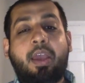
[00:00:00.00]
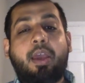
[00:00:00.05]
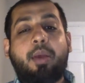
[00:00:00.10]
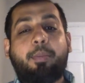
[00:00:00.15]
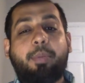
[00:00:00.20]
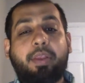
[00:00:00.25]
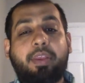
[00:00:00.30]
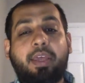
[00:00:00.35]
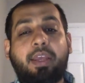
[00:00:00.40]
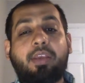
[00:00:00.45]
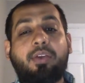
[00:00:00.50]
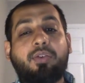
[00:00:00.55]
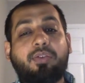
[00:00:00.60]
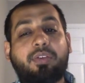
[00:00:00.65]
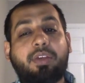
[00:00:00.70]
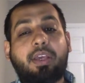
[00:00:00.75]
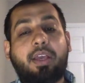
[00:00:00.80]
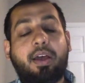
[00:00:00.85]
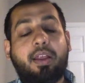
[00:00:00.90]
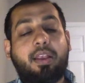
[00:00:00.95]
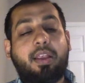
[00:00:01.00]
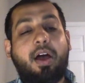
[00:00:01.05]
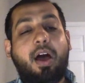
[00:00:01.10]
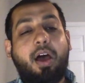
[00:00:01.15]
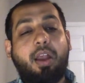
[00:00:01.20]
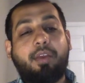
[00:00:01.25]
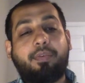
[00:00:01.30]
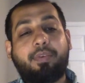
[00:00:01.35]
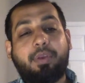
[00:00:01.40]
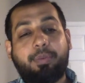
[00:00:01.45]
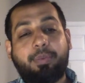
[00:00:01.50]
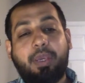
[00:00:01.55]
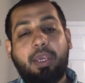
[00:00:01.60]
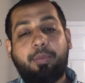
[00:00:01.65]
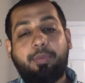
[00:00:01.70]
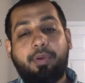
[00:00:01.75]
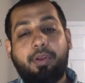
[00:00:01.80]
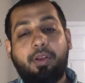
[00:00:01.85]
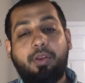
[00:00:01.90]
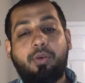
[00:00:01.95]
But then you see a lot of the
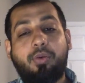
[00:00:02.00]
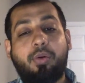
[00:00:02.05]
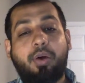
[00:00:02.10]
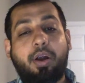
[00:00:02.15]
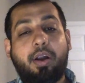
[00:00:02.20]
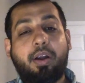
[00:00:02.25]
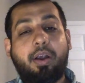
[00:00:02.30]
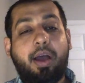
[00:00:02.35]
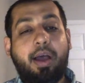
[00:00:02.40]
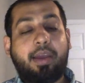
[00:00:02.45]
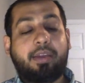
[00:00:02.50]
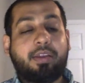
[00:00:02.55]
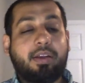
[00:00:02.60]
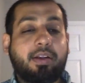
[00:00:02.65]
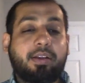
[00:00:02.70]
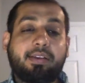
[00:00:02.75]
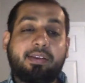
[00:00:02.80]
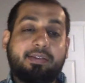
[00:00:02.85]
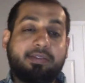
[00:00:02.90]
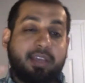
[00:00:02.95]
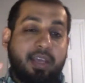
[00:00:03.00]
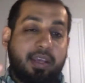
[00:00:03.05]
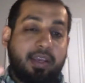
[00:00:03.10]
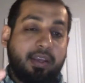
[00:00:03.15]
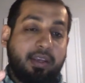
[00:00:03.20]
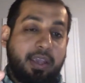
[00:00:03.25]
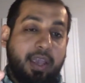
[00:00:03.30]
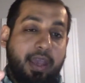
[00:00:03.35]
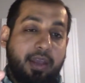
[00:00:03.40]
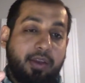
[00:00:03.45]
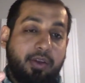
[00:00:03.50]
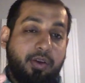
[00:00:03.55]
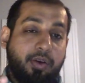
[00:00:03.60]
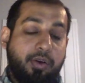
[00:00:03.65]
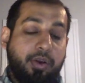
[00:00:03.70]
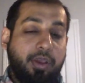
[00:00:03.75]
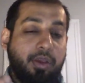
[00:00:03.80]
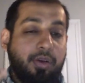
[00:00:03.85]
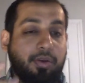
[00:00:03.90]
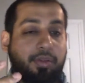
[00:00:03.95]
people who are either in the 2nd
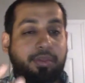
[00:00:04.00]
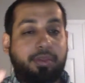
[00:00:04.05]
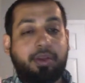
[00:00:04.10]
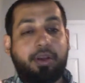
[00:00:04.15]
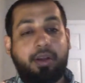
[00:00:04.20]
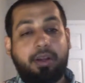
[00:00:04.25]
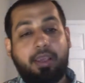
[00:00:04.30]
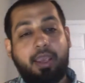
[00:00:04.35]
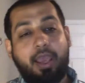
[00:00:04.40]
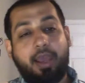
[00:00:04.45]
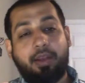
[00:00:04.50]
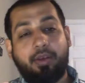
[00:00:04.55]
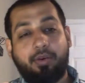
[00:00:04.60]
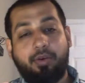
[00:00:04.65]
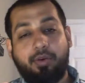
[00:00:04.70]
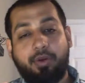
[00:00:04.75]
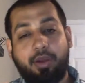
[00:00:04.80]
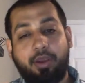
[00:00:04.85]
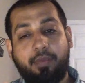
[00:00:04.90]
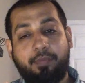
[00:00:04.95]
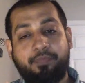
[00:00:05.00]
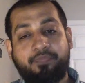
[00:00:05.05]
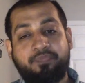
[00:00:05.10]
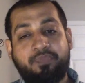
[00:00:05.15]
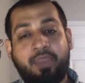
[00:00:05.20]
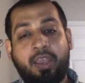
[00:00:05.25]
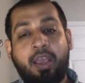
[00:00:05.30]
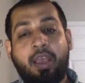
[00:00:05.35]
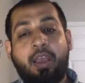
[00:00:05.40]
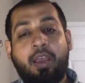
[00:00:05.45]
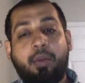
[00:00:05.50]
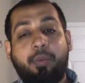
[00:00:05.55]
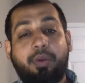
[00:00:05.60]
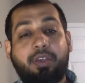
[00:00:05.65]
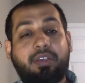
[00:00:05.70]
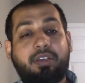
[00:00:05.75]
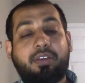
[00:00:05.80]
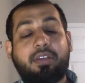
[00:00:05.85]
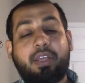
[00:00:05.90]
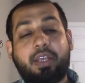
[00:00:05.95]
category or 3rd category,
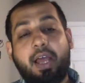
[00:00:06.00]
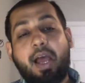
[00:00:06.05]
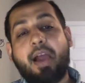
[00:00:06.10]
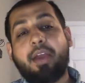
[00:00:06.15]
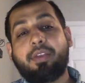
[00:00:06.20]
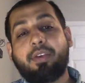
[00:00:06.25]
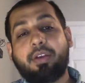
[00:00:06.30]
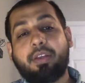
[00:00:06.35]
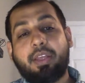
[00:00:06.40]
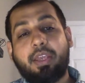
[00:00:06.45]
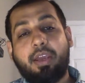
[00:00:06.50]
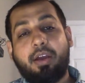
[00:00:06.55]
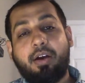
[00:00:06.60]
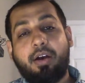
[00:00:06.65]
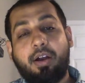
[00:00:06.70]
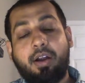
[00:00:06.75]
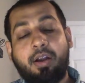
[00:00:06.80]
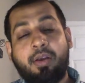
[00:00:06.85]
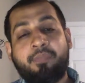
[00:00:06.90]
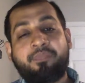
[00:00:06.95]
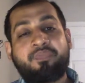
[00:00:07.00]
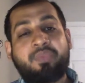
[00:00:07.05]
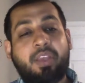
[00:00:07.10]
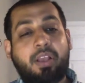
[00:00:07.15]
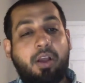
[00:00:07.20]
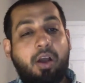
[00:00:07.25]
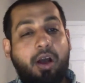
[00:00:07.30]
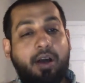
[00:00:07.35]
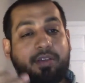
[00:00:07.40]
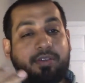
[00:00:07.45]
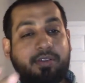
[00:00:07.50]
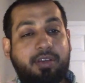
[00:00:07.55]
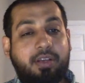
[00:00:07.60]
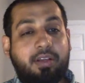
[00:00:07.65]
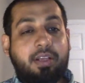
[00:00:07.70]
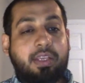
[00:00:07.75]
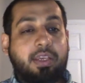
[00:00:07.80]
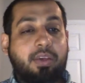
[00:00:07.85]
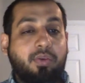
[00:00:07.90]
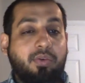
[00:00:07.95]
which is that either they are
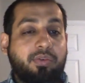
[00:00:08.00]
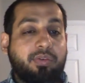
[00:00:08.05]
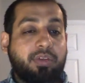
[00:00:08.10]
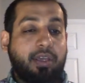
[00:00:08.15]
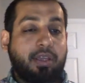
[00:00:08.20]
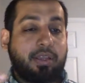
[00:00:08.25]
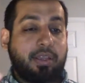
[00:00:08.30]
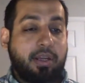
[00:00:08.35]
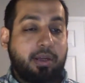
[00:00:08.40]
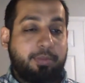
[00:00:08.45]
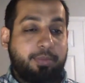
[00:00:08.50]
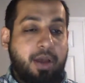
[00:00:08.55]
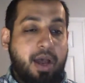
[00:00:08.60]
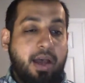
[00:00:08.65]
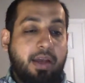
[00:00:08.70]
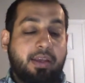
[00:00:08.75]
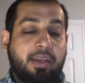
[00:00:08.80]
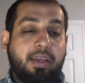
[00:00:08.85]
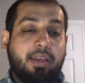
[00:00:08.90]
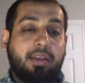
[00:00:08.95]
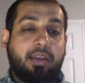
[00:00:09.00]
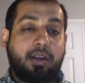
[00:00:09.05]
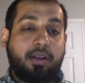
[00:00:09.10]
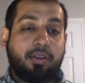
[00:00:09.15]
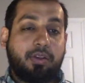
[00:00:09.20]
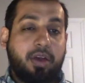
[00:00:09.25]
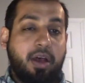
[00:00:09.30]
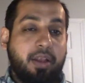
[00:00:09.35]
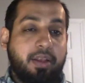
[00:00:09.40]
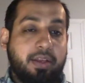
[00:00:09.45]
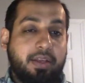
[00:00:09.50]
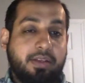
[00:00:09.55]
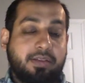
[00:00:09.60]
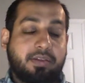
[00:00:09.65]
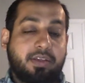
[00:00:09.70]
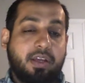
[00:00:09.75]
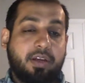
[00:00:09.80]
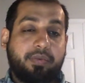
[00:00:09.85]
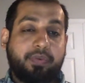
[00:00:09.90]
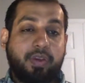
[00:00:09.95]
constantly using their body, their knowledge,
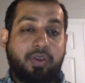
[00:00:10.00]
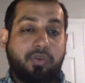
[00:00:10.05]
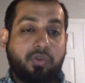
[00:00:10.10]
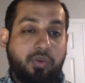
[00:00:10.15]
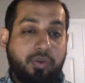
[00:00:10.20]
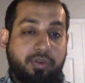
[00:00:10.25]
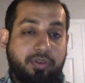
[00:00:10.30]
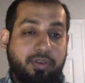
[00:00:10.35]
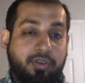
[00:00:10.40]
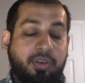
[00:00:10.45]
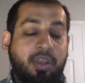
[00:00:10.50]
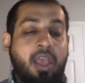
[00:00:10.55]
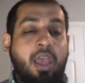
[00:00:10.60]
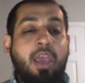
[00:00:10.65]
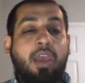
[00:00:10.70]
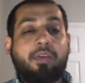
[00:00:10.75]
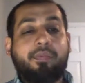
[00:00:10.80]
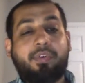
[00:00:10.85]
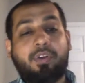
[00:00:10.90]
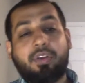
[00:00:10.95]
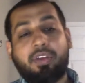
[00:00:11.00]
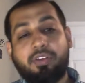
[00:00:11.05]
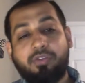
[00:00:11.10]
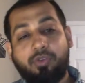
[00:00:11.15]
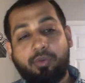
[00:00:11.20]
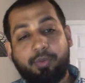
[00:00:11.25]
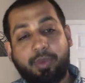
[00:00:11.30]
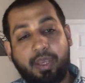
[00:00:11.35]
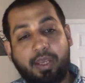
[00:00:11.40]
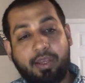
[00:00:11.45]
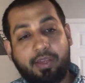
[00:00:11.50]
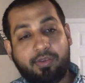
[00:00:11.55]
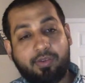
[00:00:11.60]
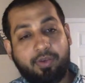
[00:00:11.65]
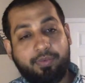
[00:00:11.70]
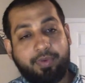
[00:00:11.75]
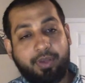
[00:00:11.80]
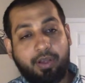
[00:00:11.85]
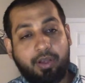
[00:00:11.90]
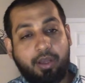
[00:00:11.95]
their resources for disobedience
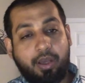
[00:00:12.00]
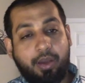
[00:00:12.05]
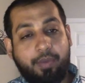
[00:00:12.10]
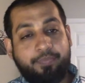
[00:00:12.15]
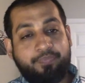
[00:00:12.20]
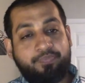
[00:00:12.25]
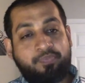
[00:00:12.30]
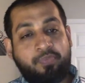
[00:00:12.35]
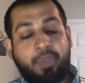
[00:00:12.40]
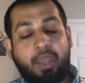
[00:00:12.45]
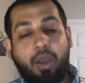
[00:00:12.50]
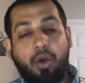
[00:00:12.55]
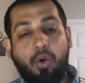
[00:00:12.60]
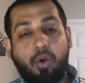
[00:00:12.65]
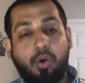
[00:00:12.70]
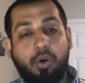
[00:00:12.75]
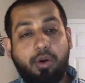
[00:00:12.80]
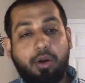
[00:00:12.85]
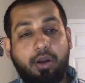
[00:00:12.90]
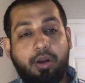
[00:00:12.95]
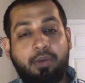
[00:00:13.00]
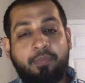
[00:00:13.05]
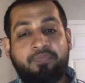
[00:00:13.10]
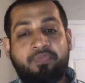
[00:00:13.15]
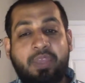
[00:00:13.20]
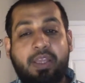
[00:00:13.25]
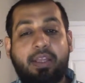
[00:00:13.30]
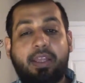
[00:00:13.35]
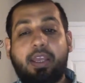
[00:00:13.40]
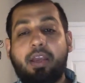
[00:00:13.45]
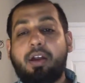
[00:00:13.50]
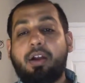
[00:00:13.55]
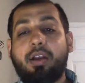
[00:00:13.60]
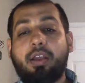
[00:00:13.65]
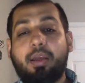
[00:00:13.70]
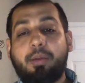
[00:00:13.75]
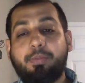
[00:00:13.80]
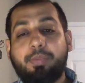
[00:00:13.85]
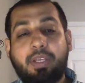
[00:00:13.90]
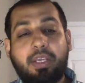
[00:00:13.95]
of Allah, or they are
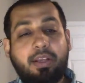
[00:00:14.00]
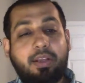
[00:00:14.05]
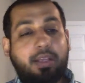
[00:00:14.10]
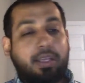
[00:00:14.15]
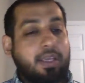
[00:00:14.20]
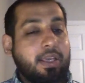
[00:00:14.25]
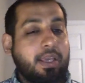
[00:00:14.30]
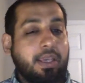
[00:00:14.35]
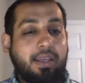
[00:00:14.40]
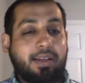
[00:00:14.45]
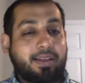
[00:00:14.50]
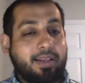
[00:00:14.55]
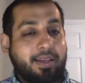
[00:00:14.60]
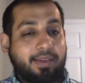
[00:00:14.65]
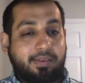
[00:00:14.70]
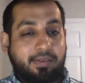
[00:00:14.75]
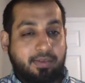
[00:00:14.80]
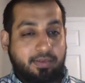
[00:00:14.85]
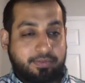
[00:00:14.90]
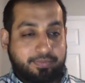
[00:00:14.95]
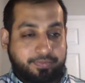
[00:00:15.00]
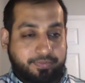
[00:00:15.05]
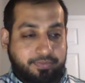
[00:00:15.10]
completely heedless